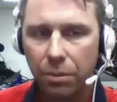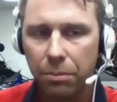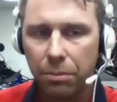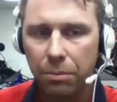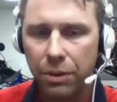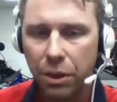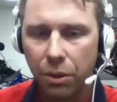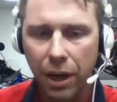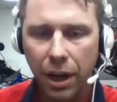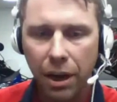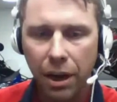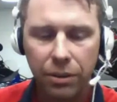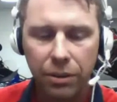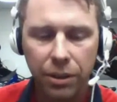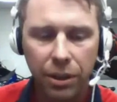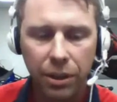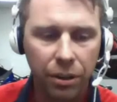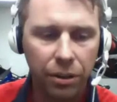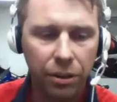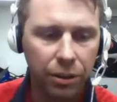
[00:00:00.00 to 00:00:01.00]
If you go
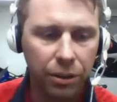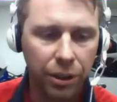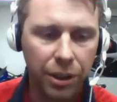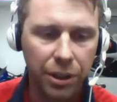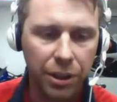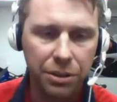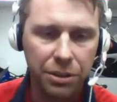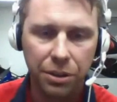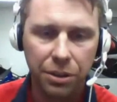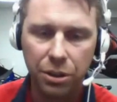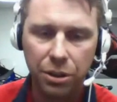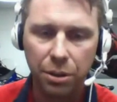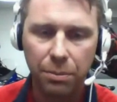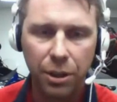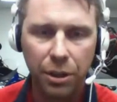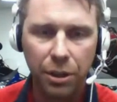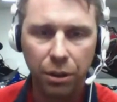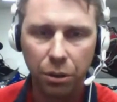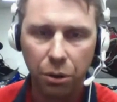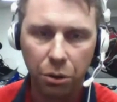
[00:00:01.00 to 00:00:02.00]
down there, look into
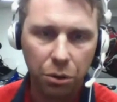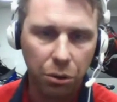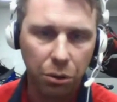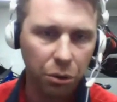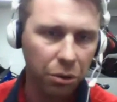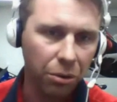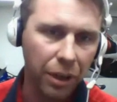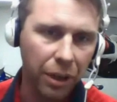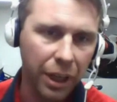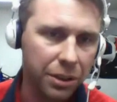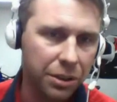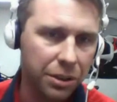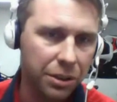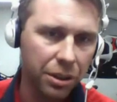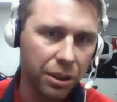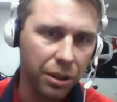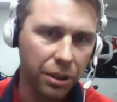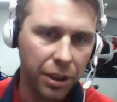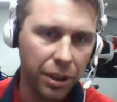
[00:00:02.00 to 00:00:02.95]
some of the local greats.